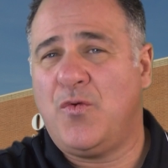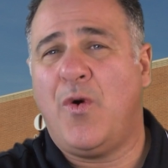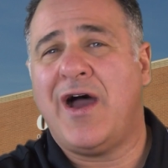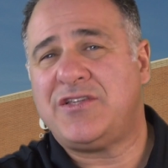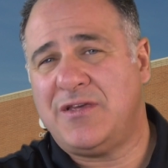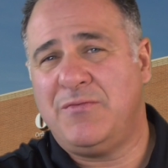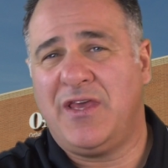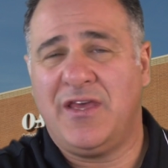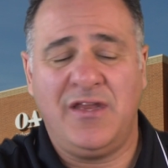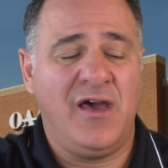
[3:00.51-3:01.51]
you watch
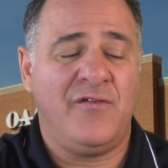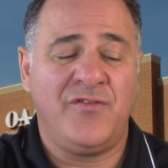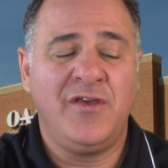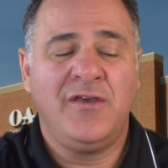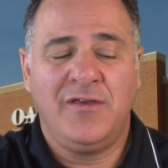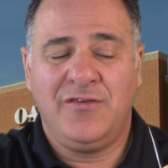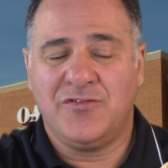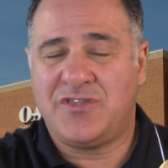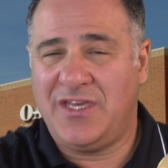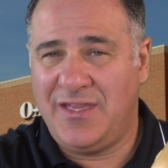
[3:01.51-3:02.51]
NBA enough,
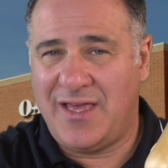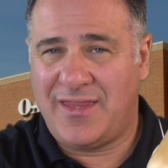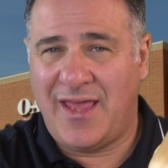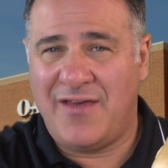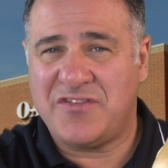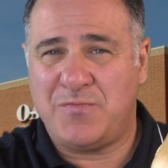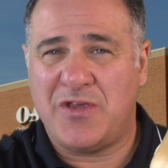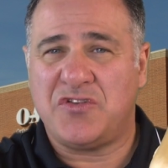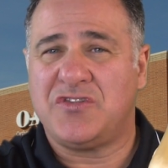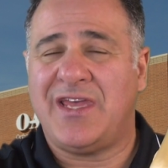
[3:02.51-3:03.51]
you'll see that they have
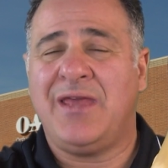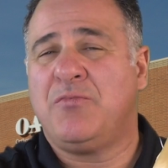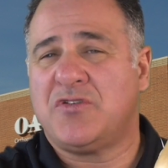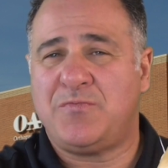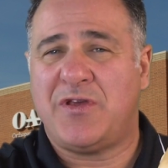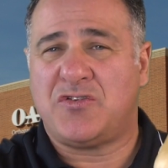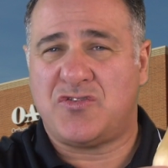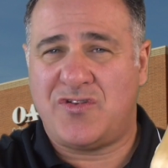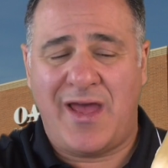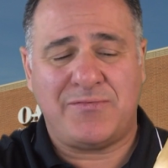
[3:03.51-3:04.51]
special tape or special
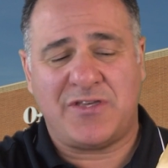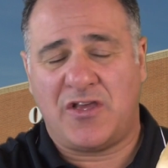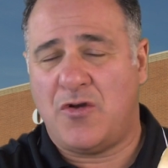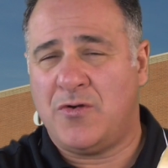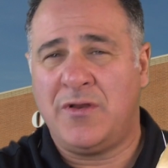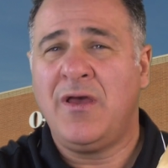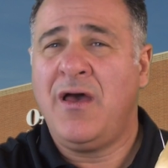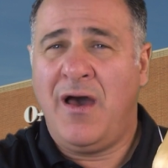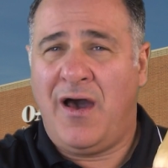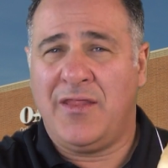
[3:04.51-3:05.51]
straps that go
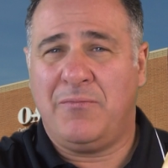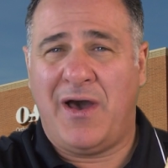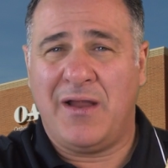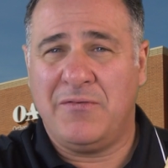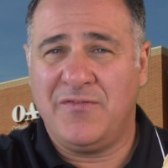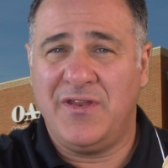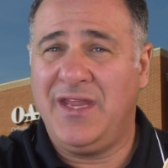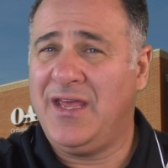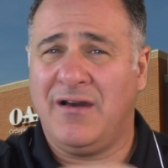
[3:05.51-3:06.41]
on the bottom of the knee.